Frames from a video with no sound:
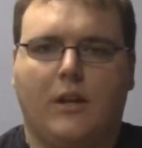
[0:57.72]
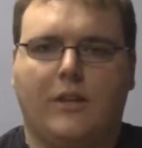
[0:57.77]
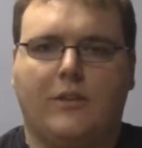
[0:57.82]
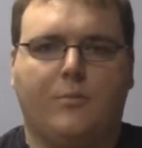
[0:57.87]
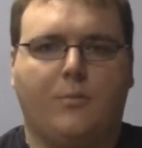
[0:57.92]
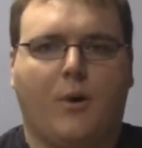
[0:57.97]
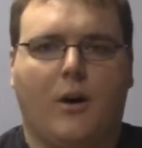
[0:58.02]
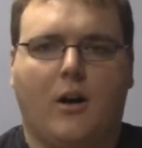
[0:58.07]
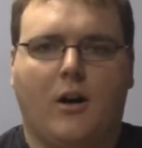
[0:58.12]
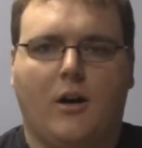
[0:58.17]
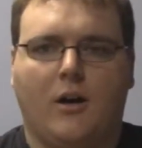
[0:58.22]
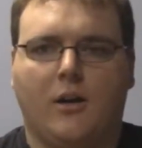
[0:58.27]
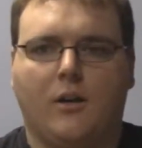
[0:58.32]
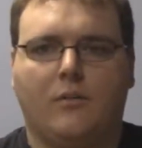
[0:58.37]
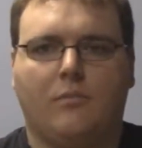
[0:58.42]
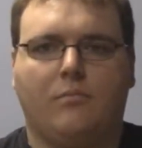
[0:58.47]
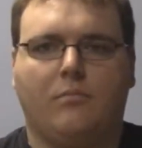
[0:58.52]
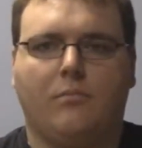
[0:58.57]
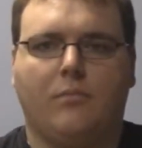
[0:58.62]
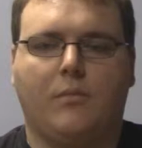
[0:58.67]
It's
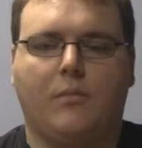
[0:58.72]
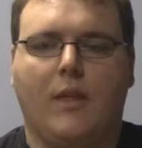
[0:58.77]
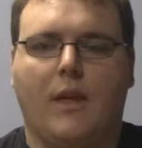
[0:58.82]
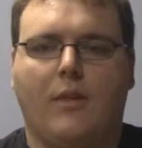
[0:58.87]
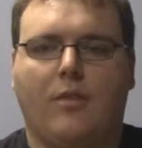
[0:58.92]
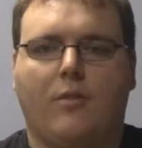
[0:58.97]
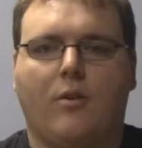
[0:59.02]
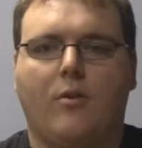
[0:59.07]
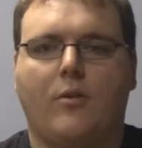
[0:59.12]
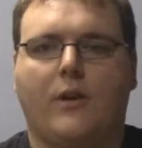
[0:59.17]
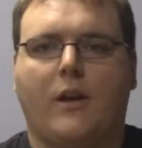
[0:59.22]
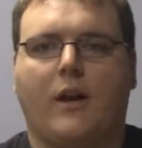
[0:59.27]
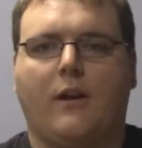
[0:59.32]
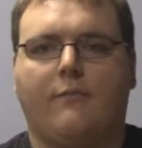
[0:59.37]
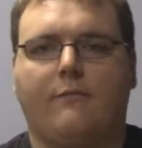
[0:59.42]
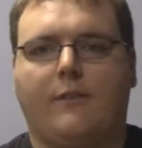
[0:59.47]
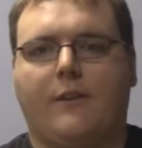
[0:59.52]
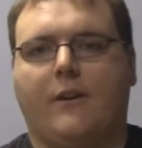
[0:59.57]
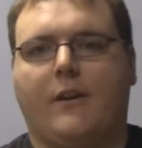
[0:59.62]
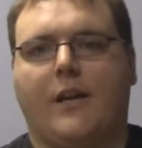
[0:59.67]
Pong. They throw in
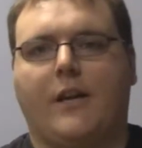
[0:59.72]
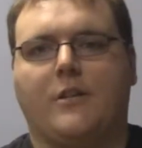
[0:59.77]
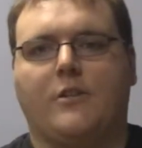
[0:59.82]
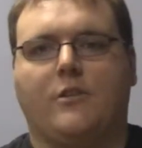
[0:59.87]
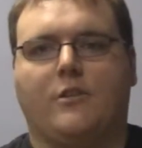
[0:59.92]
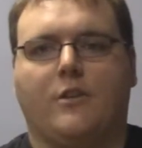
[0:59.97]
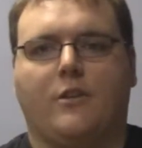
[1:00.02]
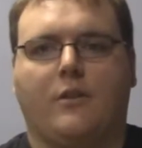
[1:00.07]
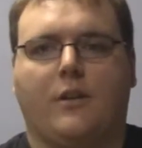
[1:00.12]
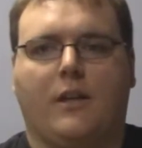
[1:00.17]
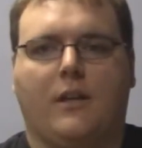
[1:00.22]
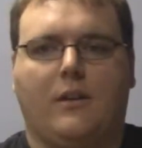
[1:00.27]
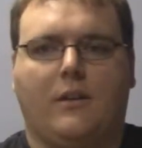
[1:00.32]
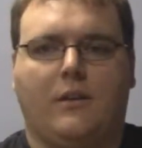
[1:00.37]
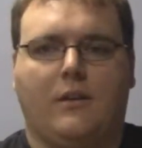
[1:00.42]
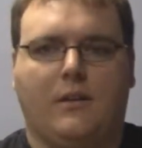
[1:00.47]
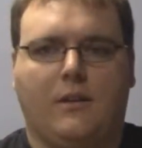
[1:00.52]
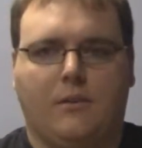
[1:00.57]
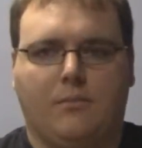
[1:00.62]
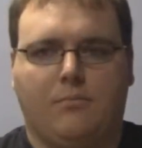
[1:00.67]
enough variations, though,
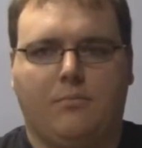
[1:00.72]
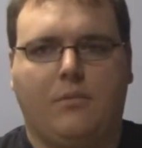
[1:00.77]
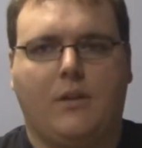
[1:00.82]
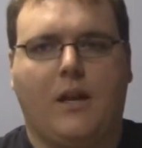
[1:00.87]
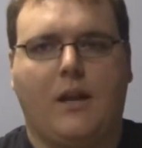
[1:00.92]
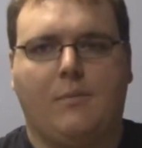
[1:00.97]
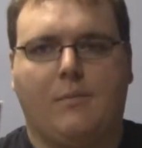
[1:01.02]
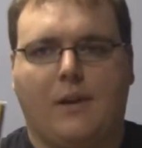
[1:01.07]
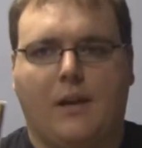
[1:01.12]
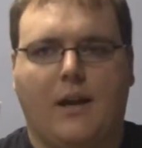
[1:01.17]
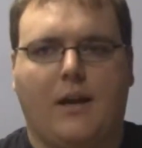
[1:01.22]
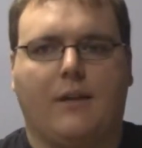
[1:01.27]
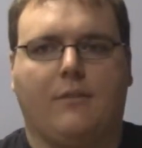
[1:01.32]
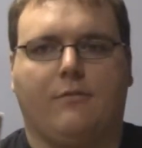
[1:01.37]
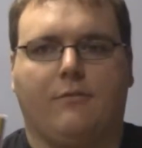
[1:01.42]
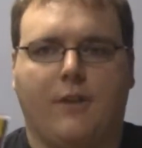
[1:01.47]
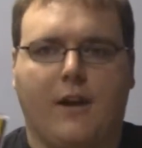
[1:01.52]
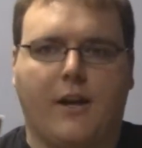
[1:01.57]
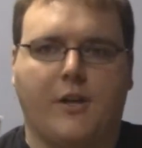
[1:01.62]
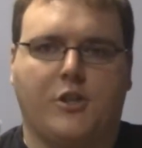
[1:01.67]
to keep it kind
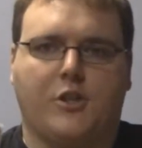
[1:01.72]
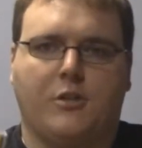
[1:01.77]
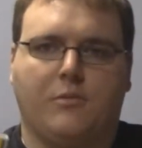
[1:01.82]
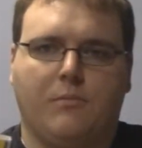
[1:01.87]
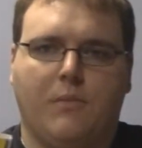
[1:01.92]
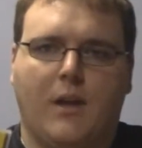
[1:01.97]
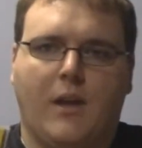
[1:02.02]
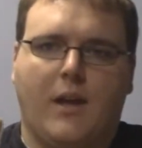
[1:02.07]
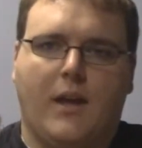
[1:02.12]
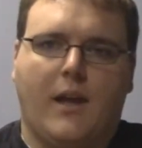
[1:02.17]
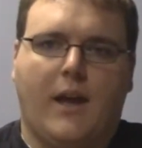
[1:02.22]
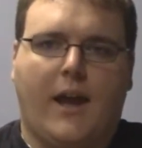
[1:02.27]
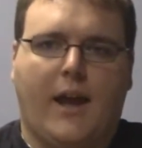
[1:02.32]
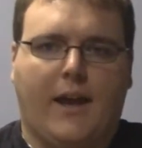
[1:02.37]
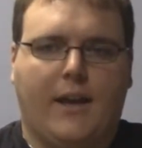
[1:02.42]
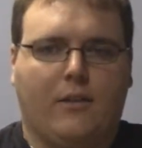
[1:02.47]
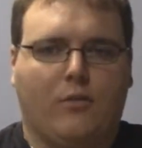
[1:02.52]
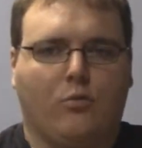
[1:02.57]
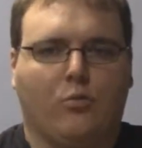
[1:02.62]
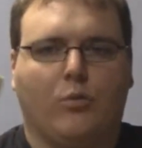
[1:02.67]
of fresh,
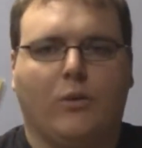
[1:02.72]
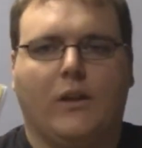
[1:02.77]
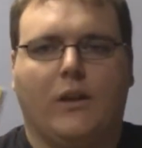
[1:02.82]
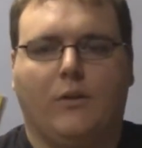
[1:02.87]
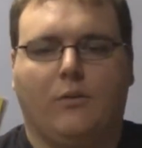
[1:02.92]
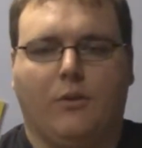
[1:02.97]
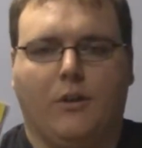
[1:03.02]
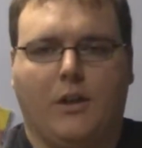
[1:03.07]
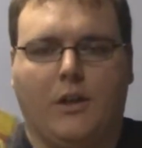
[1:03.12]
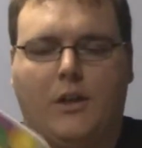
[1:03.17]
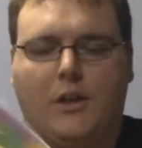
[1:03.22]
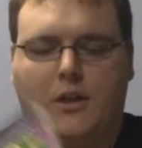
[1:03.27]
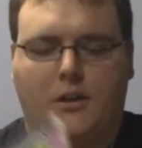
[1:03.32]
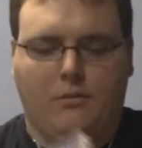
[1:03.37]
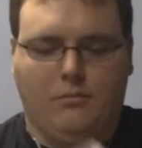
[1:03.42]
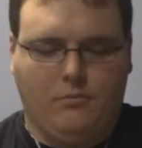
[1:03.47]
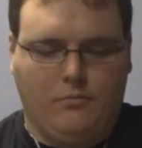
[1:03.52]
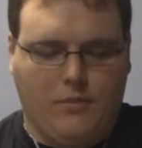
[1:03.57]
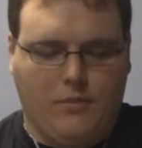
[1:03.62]
and it's really, really good.